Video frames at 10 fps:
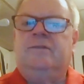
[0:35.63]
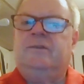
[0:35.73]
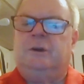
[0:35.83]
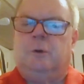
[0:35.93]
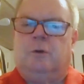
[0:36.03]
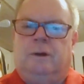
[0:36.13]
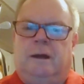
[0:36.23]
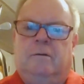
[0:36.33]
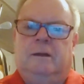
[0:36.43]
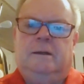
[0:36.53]
this is in Northern
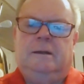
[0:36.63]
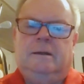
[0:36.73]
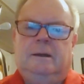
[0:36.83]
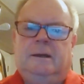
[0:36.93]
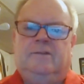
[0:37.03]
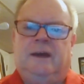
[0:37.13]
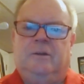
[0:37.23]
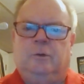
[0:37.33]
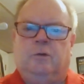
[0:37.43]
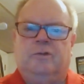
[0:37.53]
Ireland. It's
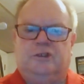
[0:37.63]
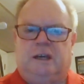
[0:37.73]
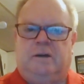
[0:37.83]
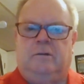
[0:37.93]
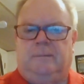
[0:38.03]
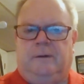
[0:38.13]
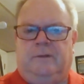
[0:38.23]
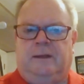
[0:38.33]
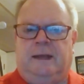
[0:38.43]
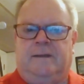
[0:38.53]
on the North Channel
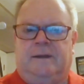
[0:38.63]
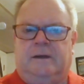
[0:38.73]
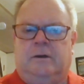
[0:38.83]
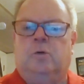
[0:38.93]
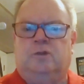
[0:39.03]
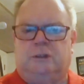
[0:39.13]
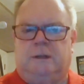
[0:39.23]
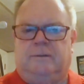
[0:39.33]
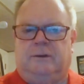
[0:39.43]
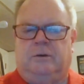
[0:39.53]
of the Atlantic
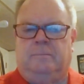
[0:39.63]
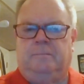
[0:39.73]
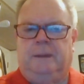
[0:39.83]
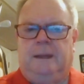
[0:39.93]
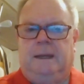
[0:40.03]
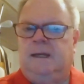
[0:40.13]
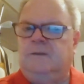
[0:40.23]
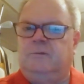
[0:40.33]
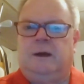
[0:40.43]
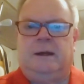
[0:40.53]
Ocean. So
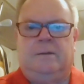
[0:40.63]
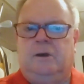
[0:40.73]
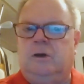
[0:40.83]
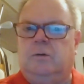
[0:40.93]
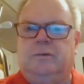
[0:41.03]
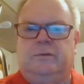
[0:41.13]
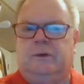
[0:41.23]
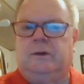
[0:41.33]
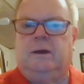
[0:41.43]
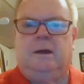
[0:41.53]
it's right on the
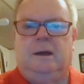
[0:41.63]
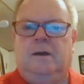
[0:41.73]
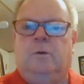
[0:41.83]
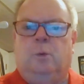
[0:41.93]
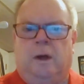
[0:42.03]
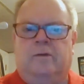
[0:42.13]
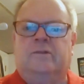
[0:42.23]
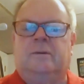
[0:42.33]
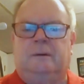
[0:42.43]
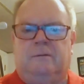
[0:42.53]
coast.
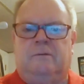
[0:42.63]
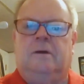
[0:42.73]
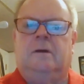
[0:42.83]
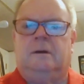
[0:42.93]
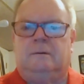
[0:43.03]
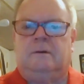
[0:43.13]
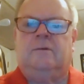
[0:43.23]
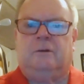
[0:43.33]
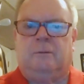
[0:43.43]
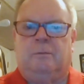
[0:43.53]
Weather's going to be very,
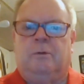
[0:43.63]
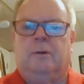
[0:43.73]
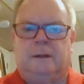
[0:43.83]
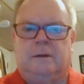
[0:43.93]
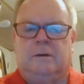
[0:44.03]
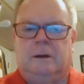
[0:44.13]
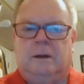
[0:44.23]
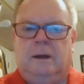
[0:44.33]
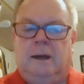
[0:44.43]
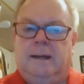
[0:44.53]
very important here.
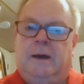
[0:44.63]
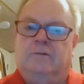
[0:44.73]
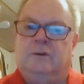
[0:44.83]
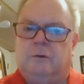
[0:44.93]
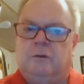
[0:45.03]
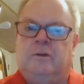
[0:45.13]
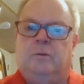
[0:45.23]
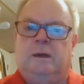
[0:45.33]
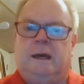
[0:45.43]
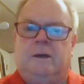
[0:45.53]
Now, it's early in
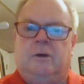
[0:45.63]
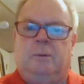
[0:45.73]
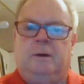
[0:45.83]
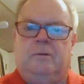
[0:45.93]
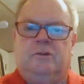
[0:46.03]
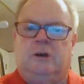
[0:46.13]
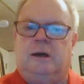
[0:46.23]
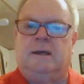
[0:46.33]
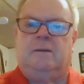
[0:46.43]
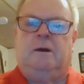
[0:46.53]
the week, I know, but they're
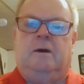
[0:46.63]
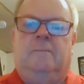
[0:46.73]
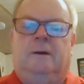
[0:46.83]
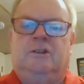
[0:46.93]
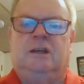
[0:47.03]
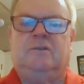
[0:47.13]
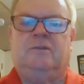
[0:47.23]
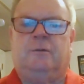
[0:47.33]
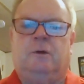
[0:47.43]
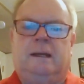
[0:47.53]
talking about a
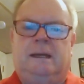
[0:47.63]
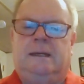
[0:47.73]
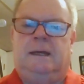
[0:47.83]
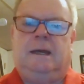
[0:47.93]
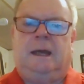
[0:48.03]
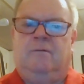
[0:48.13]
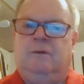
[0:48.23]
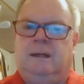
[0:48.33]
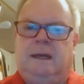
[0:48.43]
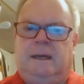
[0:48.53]
chance of rain
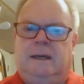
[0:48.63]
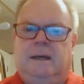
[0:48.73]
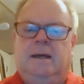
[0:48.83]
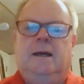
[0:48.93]
every day